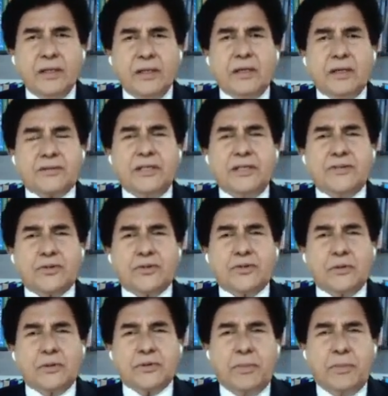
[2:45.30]
accedes
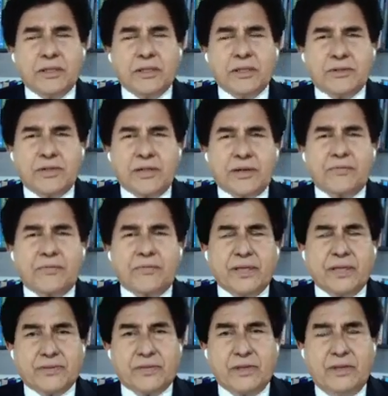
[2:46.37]
to its partial
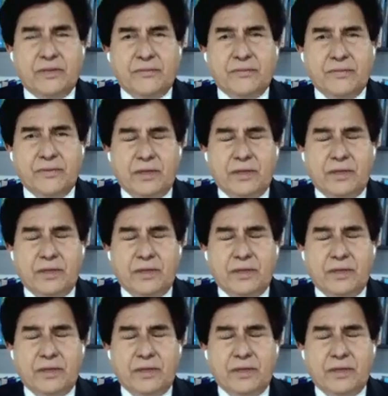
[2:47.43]
request of